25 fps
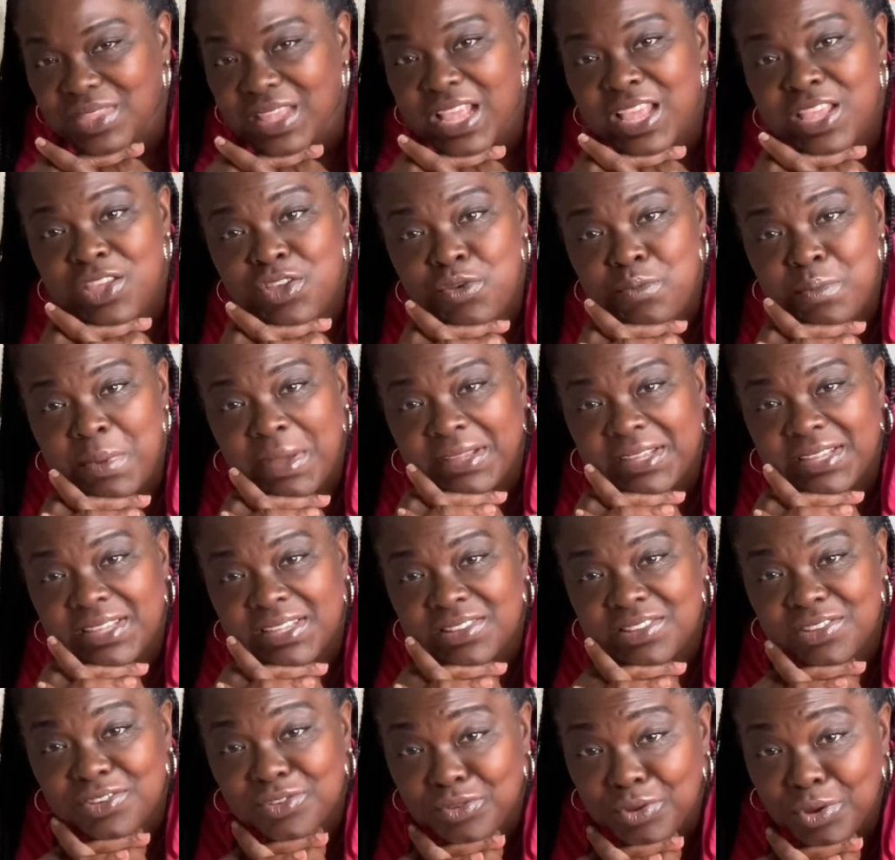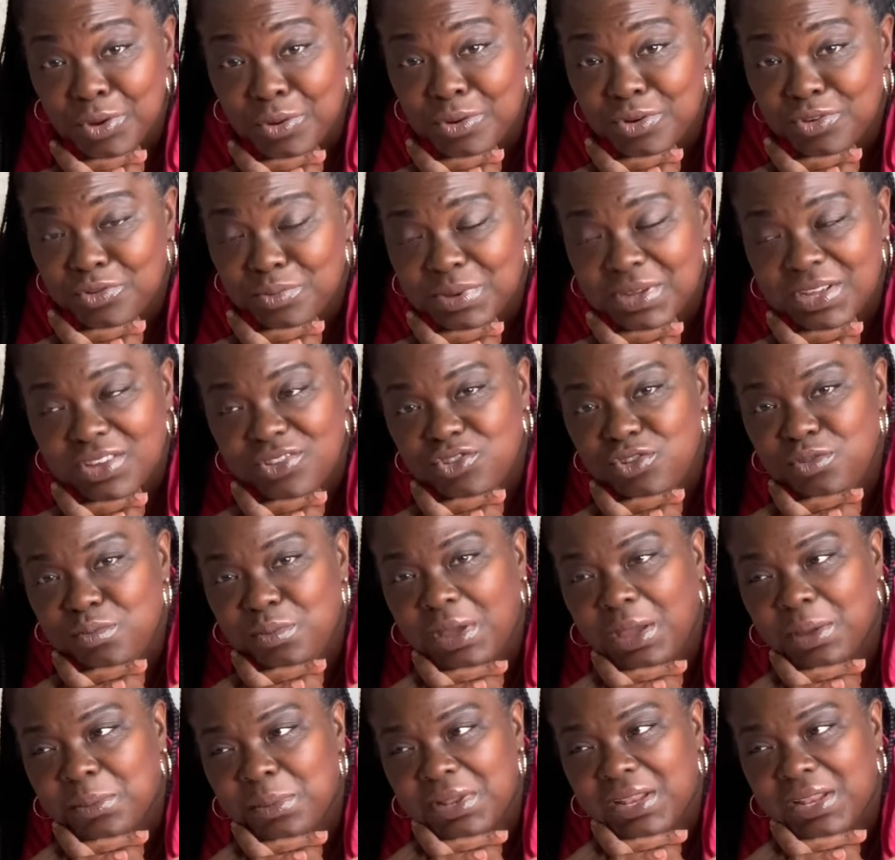and you might get discouraged because you might